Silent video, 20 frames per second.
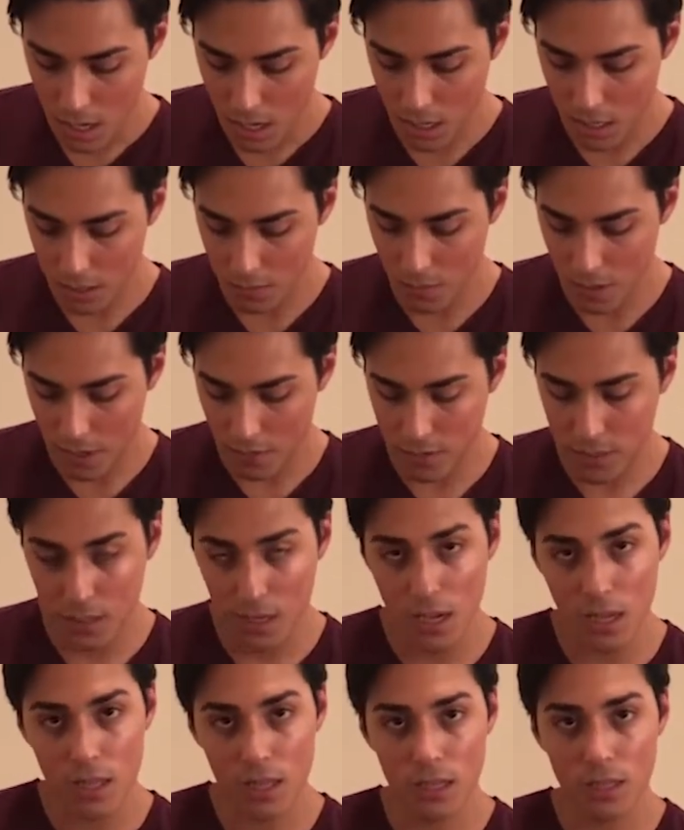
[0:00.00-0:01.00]
is we have to
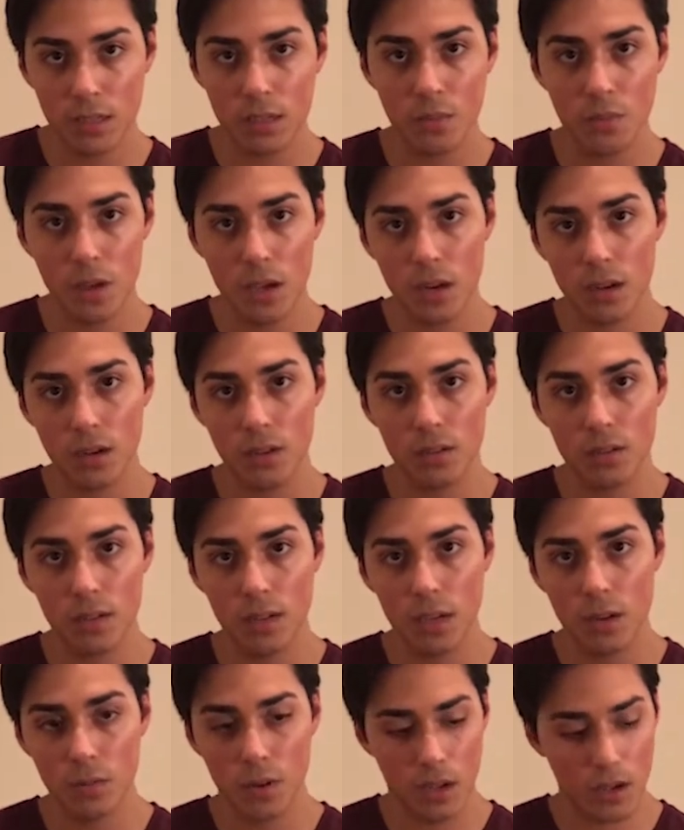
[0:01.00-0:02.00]
get these tomatoes
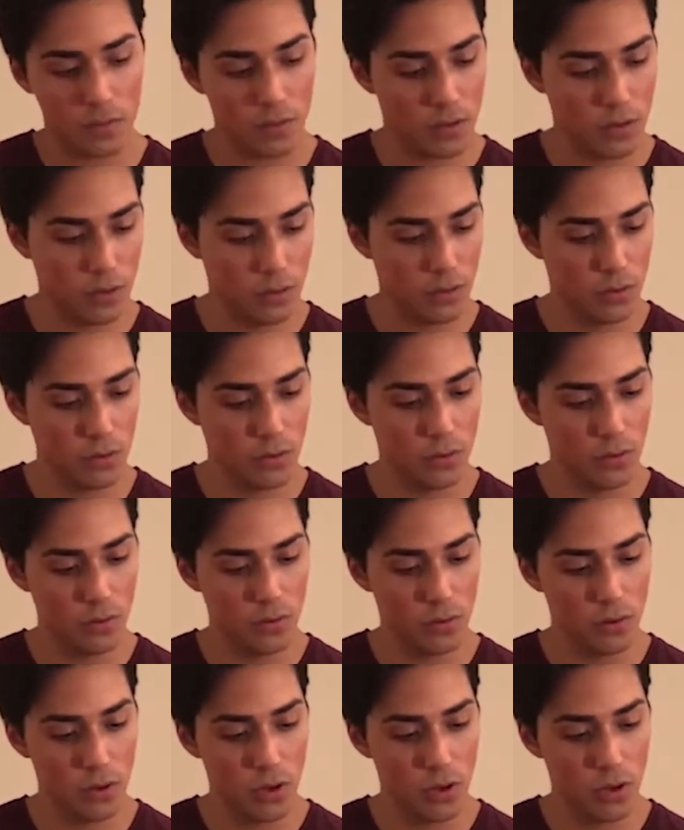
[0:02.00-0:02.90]
and we have to